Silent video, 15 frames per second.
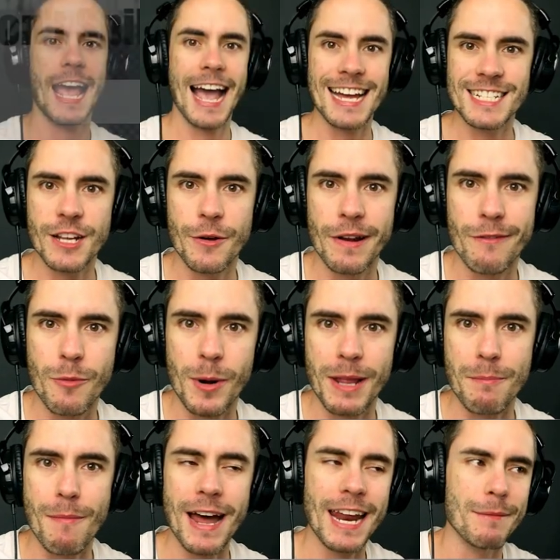How's it going
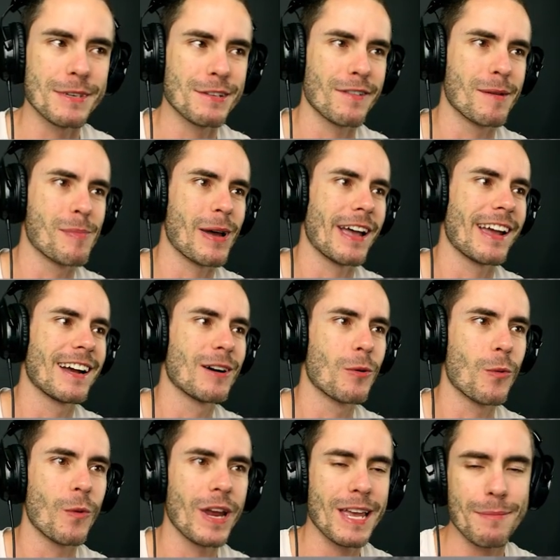everybody? My name is Fynnpire.
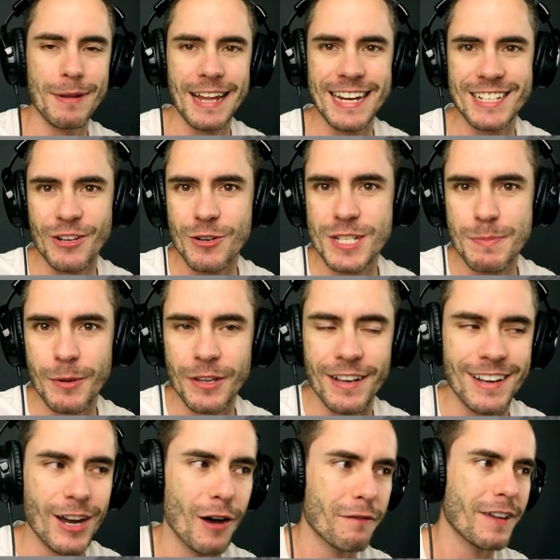We are playing Don't Spill Your
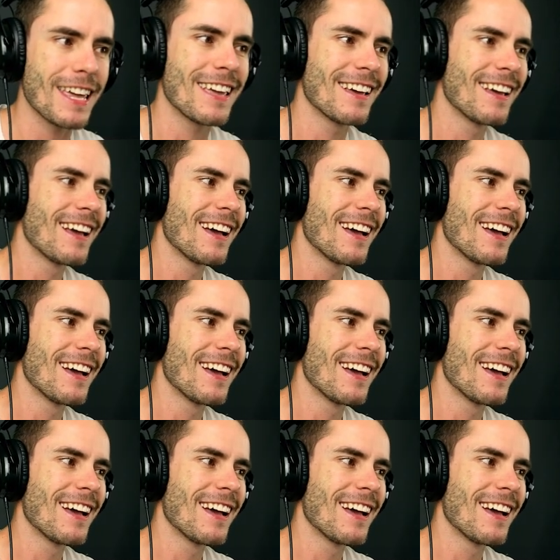Coffee.